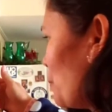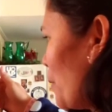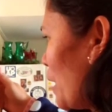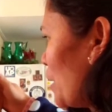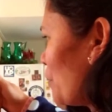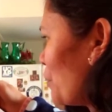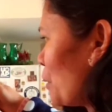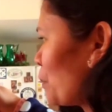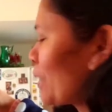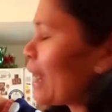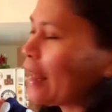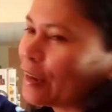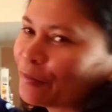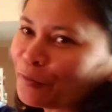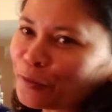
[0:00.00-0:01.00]
made from
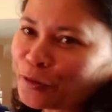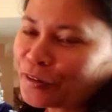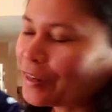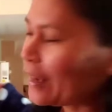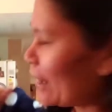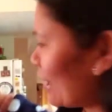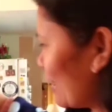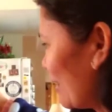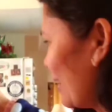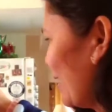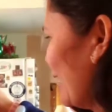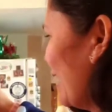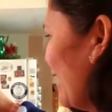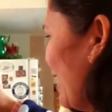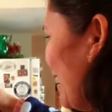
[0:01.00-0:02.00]
California.
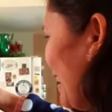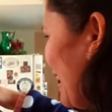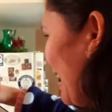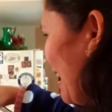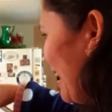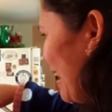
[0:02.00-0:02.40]
It's